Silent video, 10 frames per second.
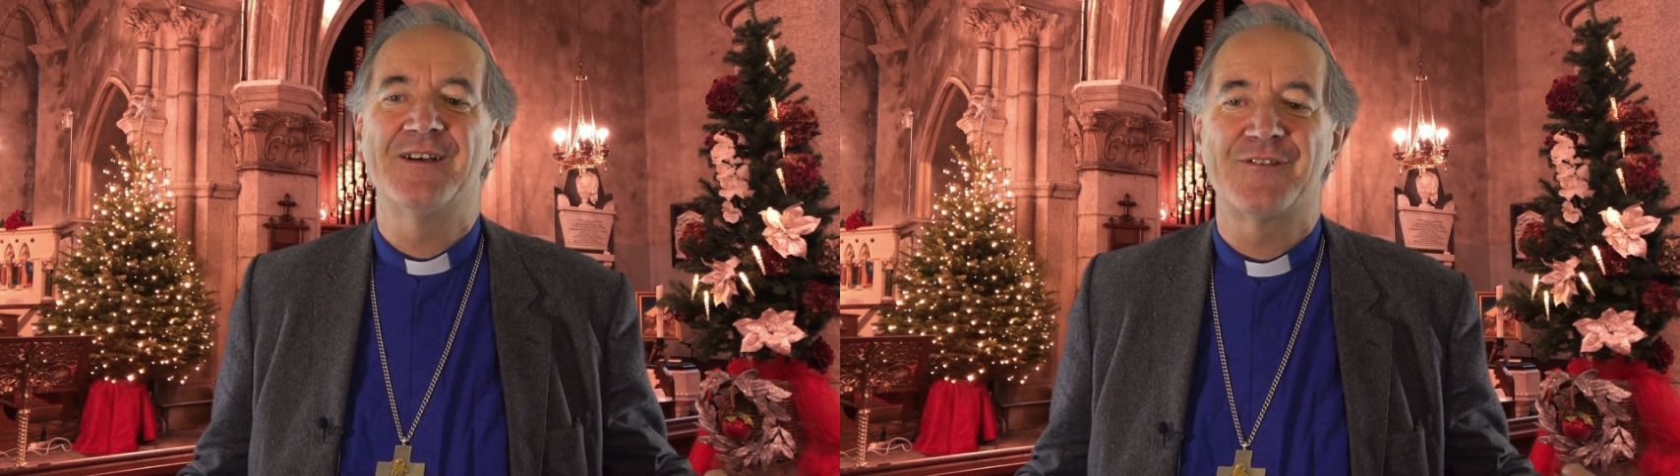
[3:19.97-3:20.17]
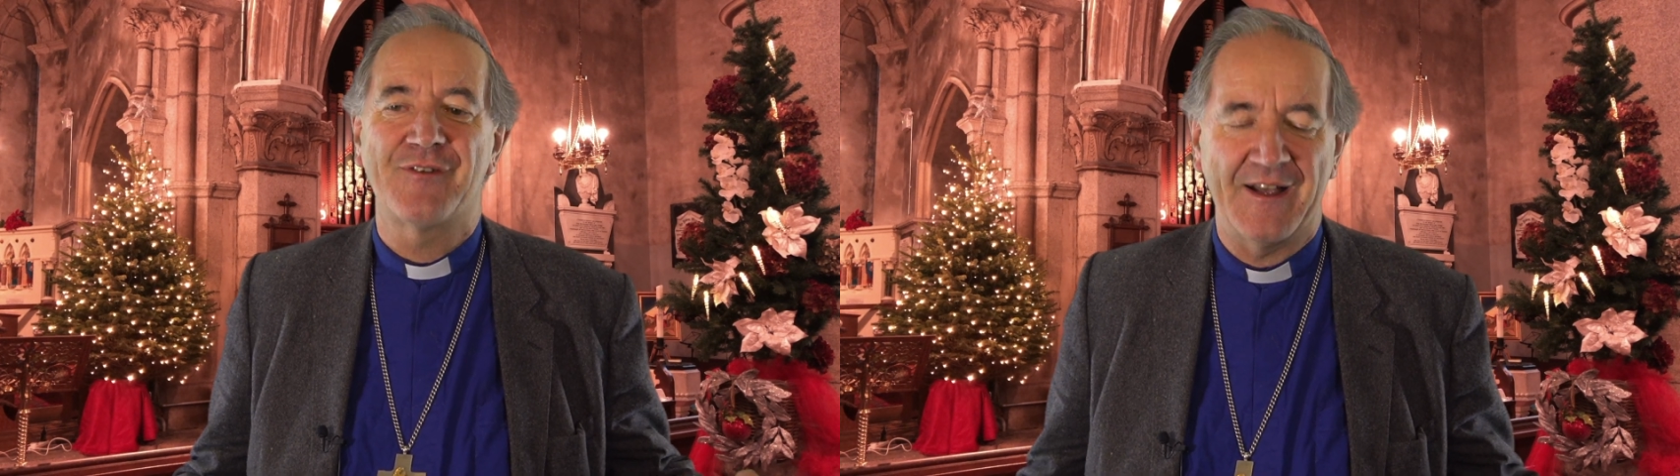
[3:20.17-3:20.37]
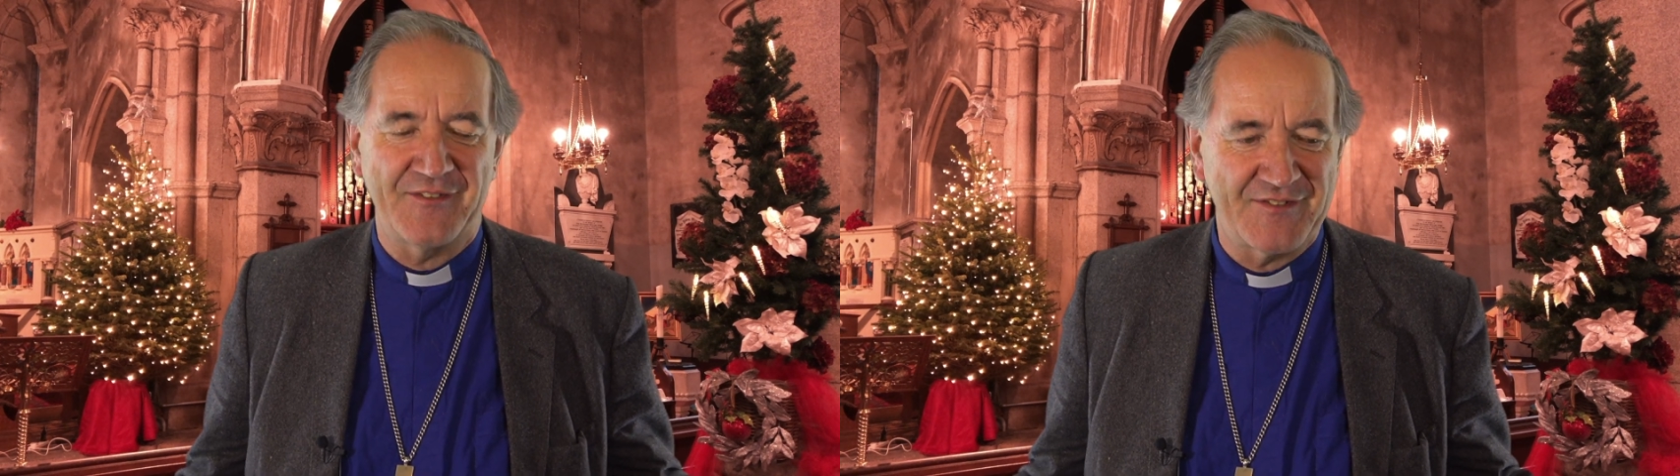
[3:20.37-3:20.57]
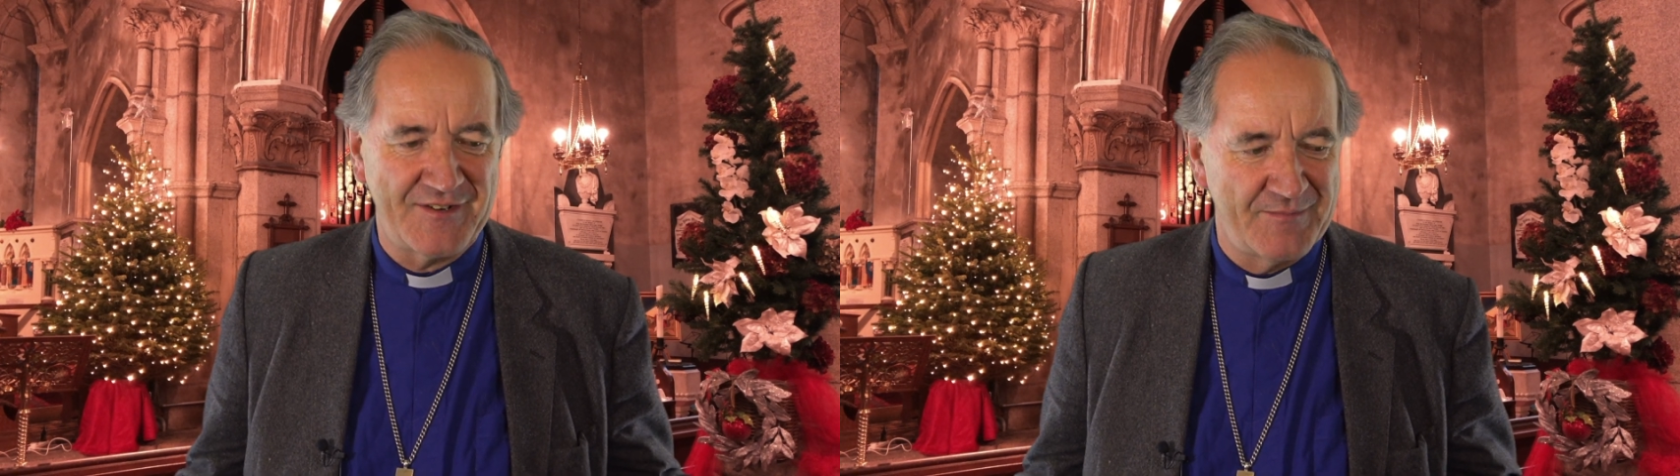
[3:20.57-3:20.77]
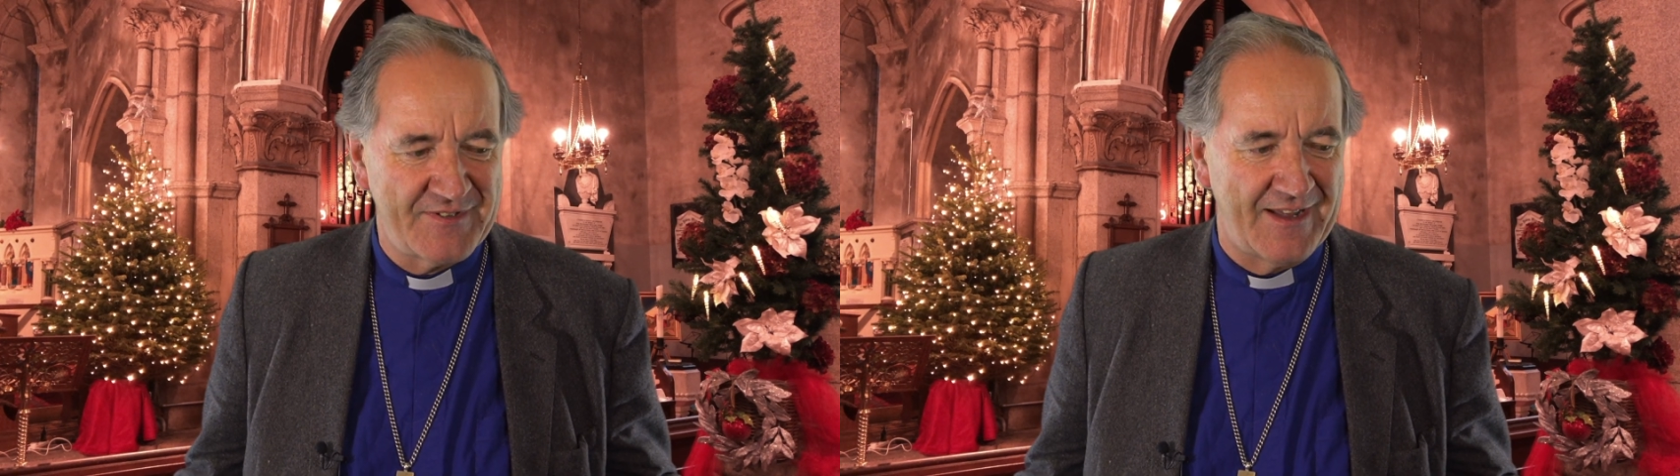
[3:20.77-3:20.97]
Christ
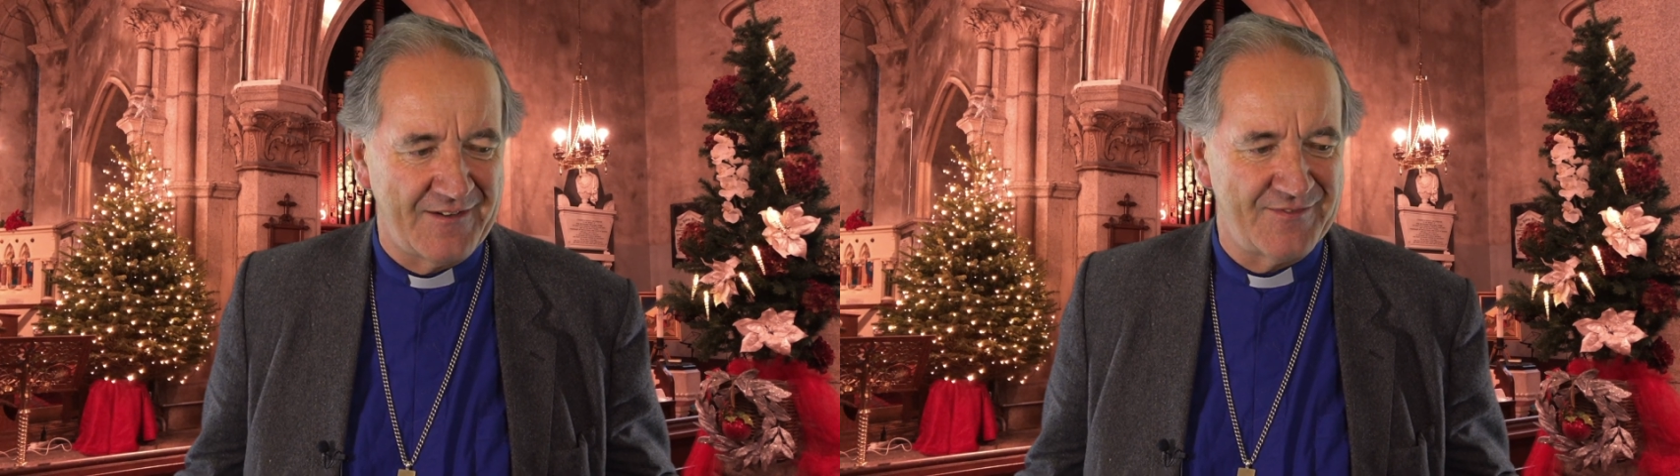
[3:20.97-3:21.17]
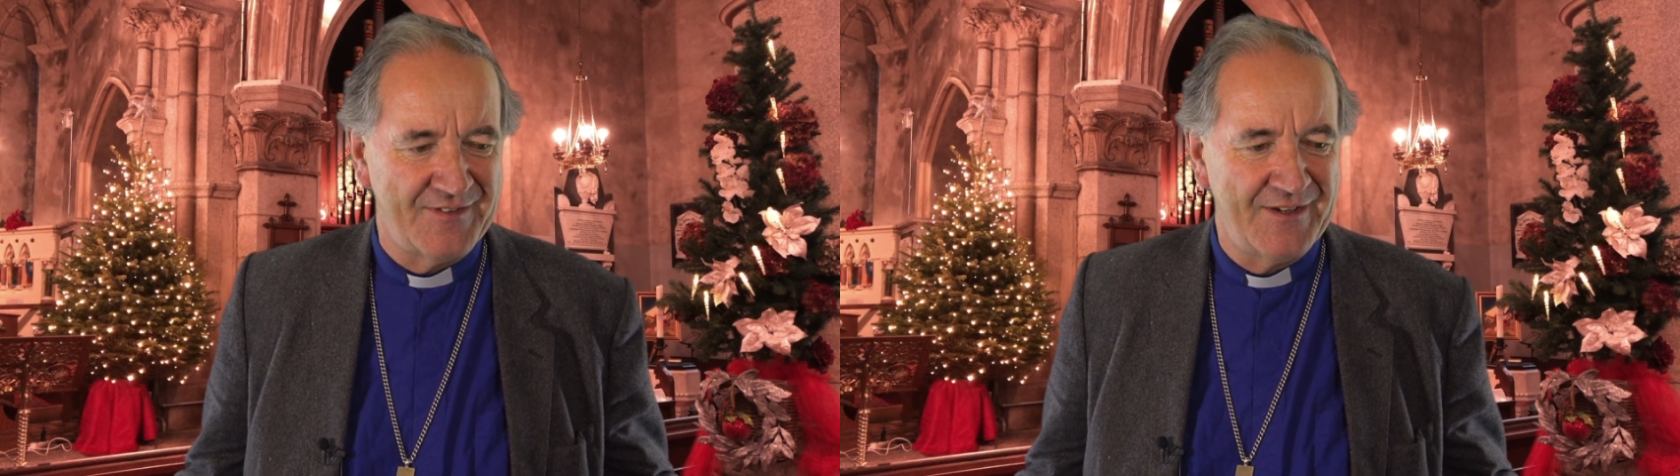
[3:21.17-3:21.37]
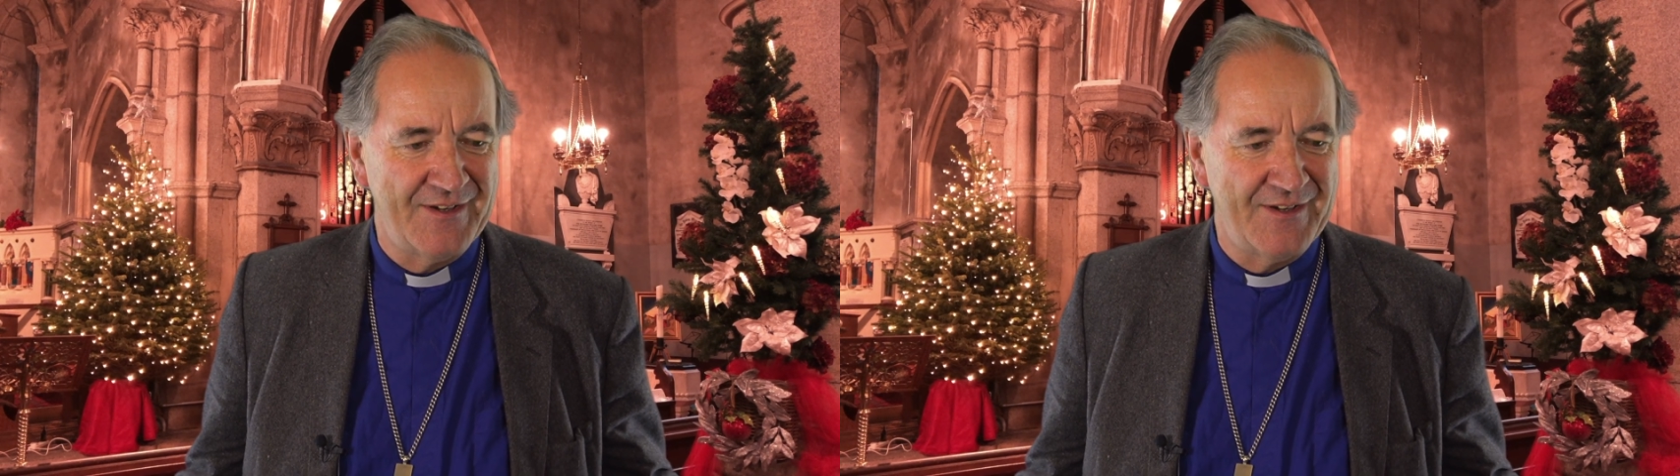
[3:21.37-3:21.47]
himself,